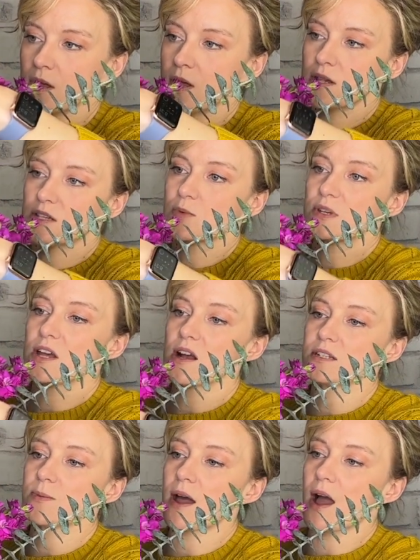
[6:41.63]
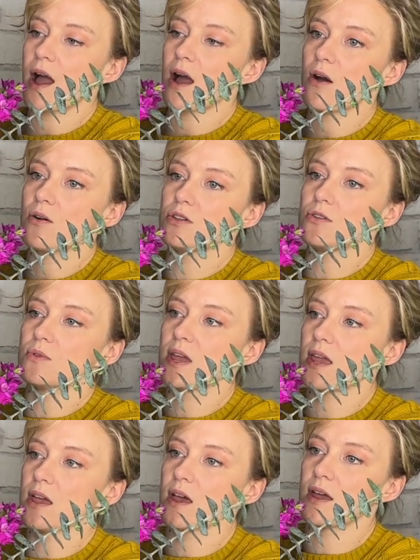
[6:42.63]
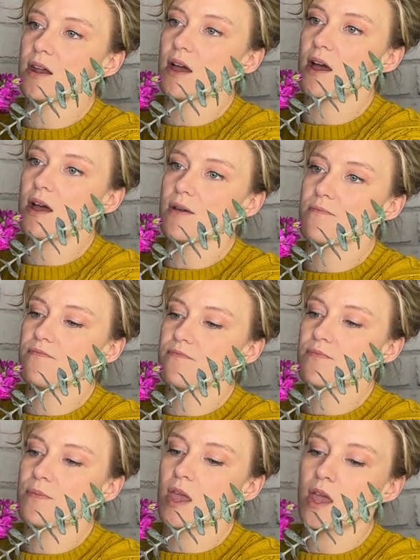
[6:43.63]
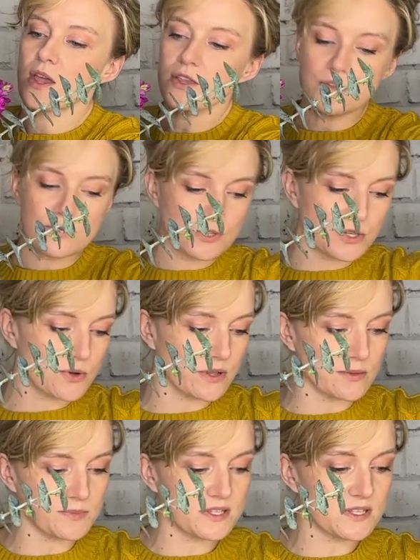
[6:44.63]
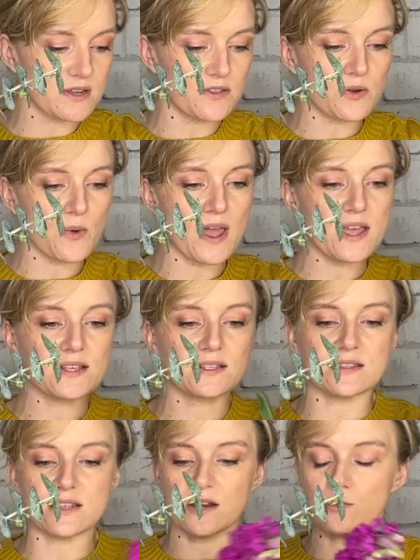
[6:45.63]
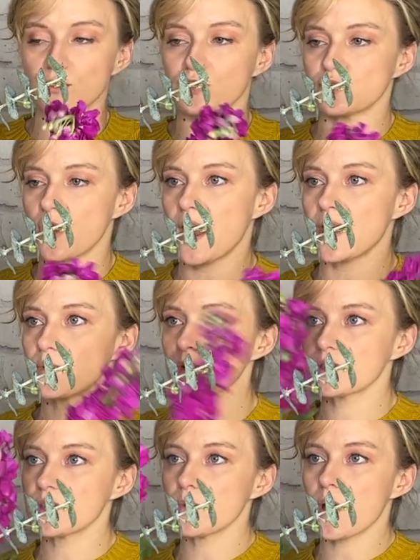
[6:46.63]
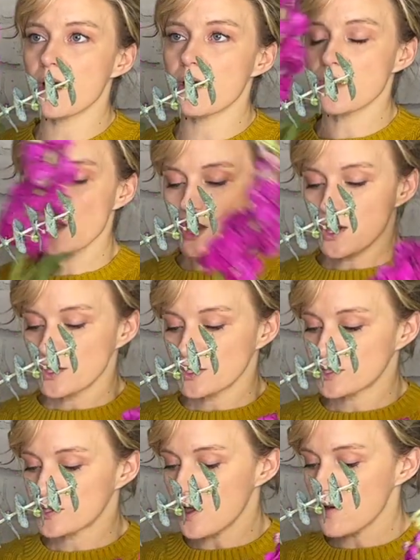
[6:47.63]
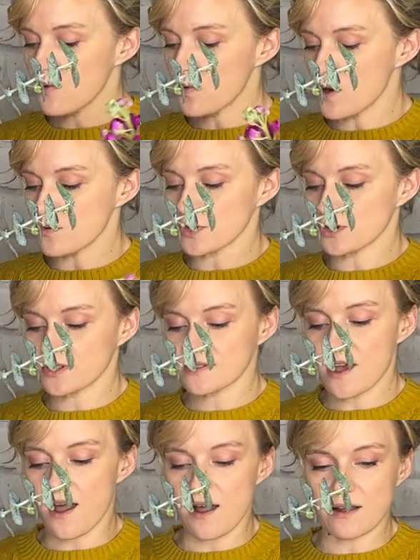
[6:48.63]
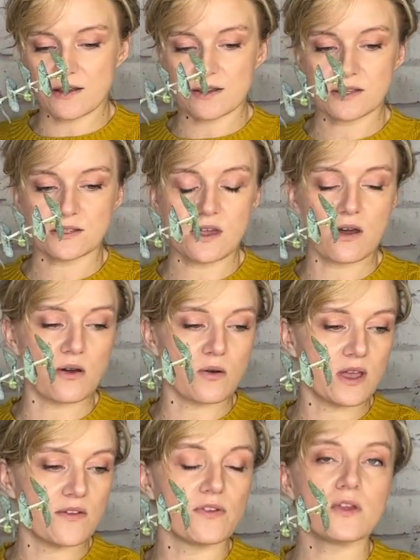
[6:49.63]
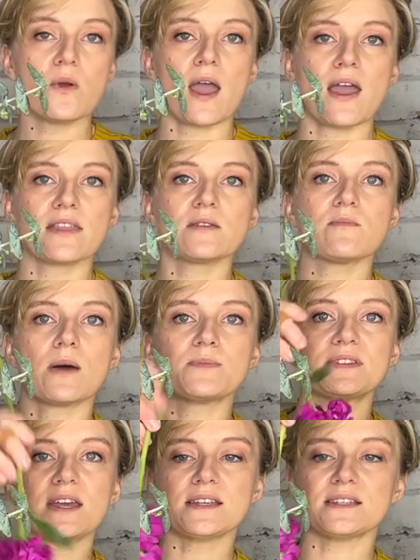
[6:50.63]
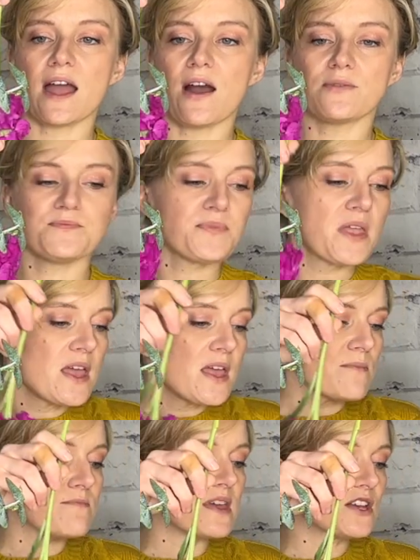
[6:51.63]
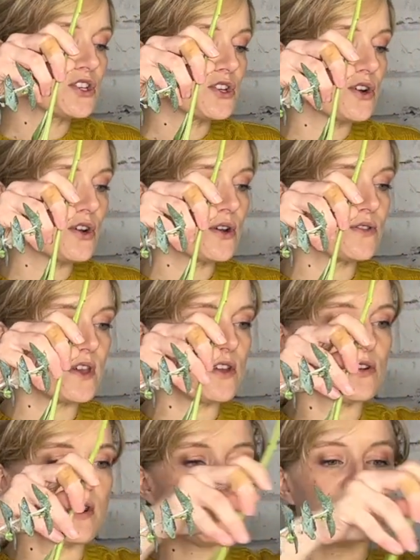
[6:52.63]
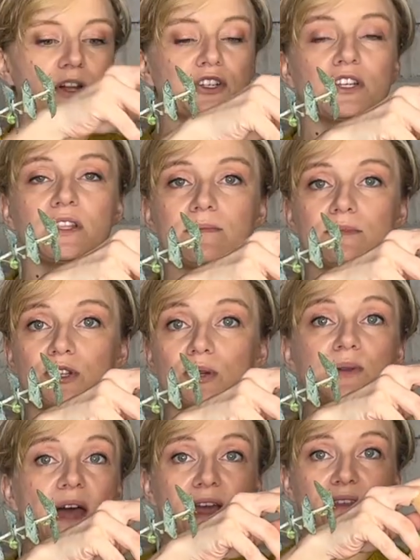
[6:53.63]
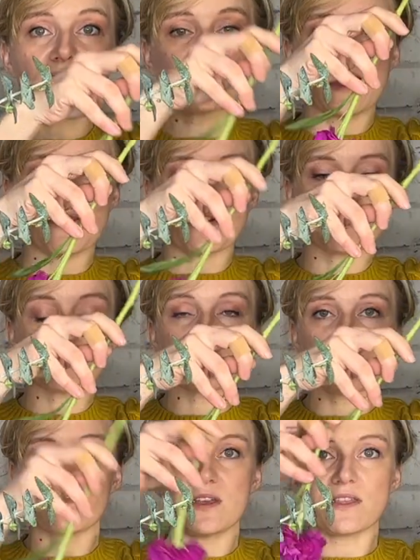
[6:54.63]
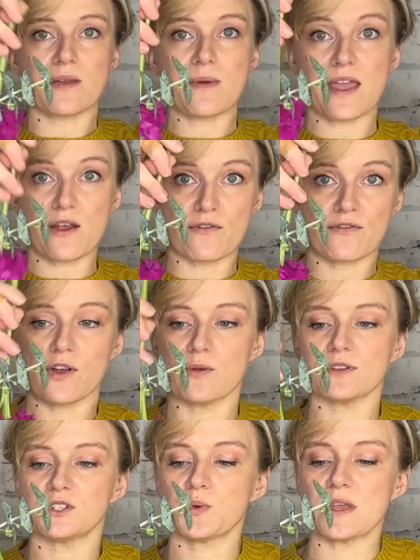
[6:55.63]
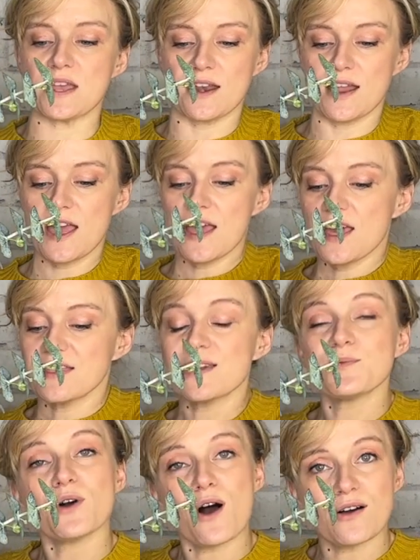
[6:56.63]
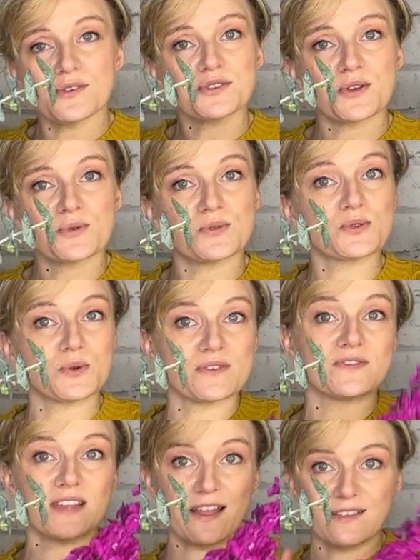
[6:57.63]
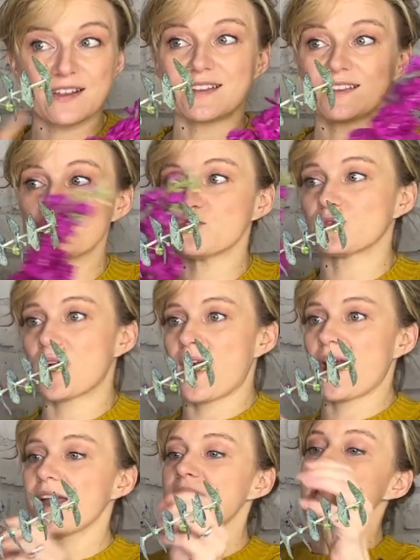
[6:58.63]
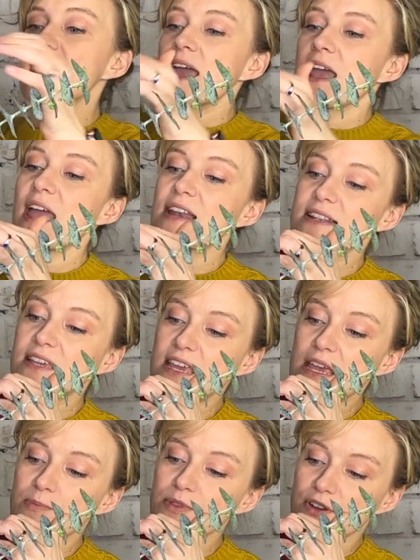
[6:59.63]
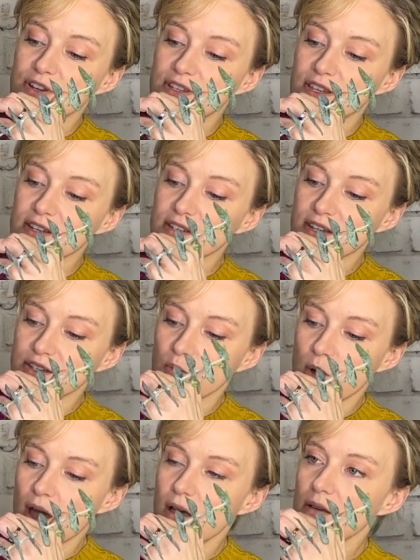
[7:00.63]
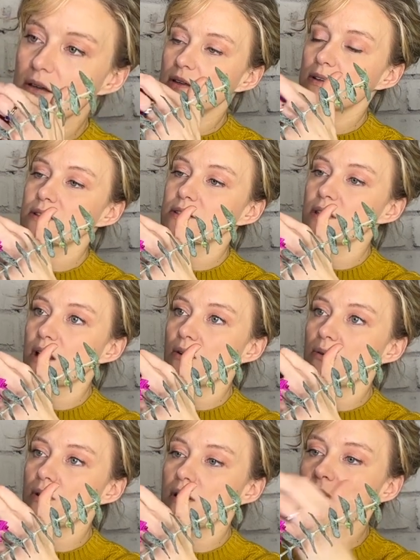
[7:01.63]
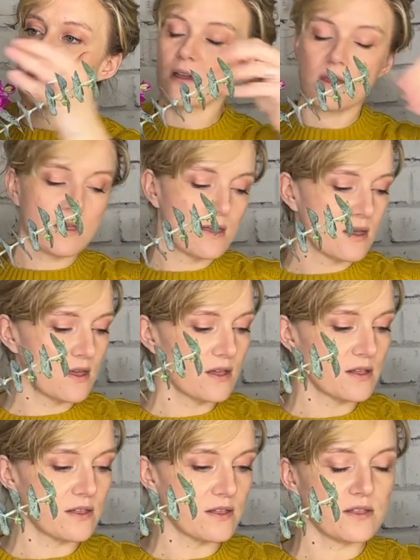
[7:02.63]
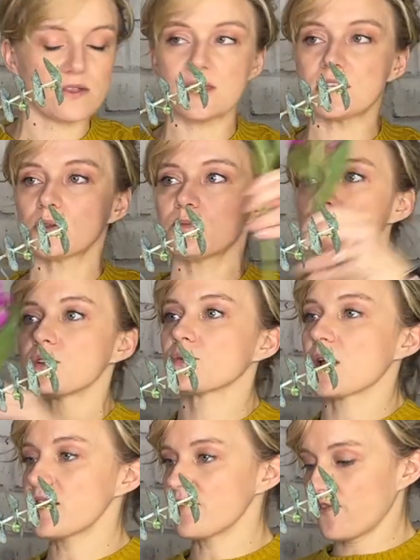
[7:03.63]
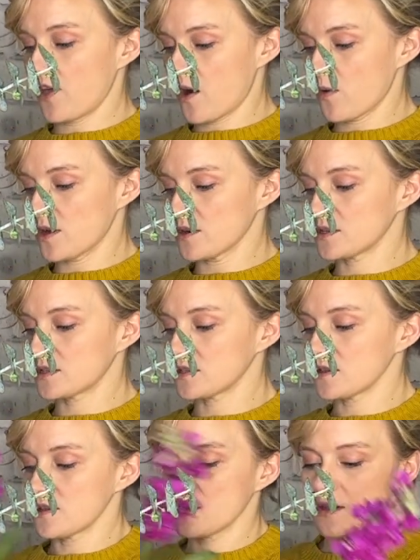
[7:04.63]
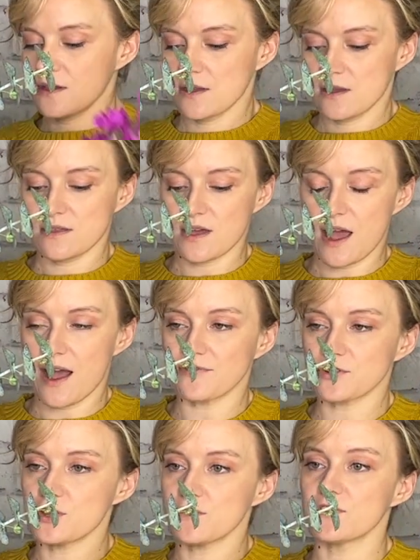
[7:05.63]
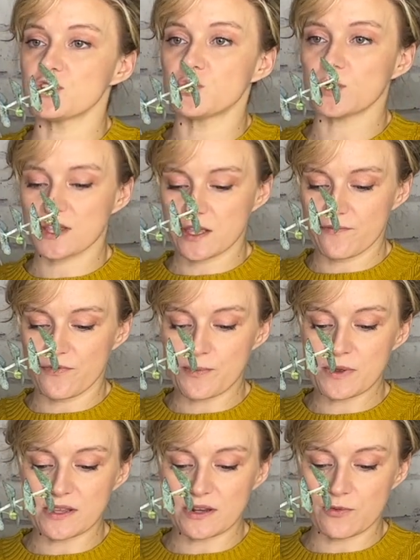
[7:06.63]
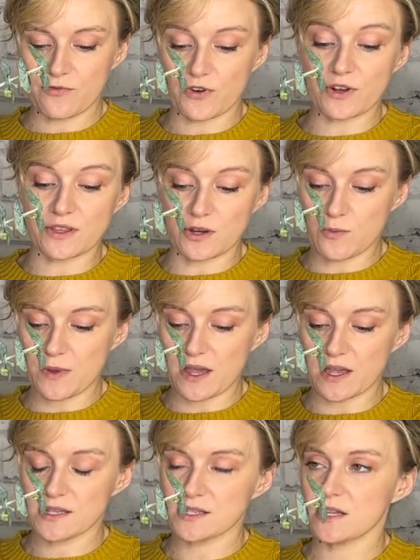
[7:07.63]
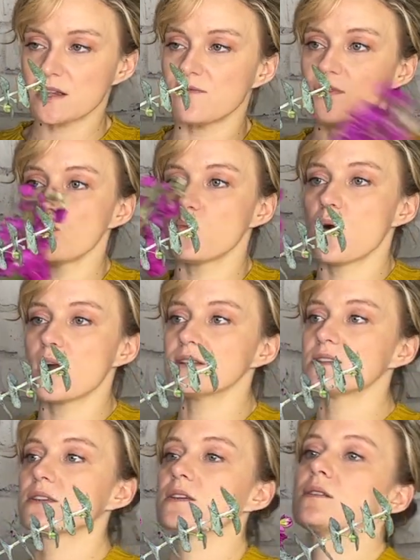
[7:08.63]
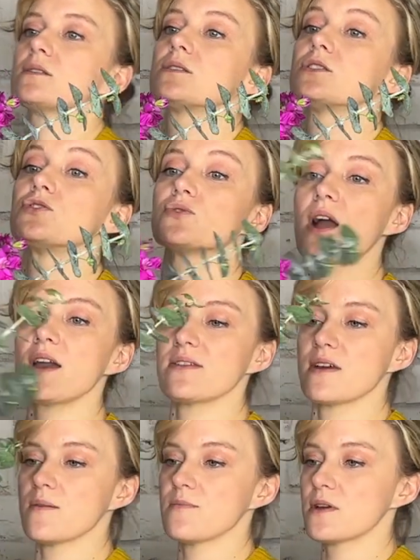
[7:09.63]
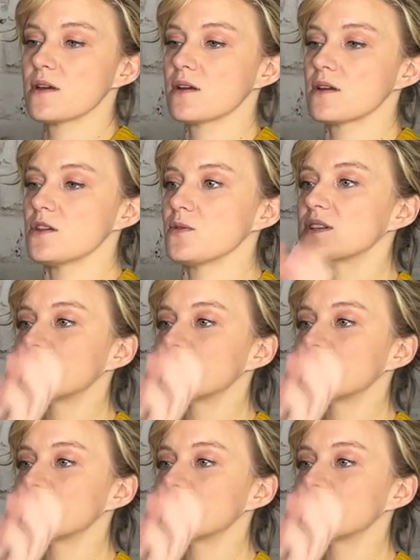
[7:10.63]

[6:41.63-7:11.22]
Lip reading: So we talked about how you can use eucalyptus in other ways and that it will dry really well. So won't your stock. So if you hang them upside down, make sure that you're not bunching them too tightly together, but giving them airflow between. They will also sort of delicately dry and keep their scent as well. So these would be great flowers after you've enjoyed them for a little bit. If you want to dry them, you could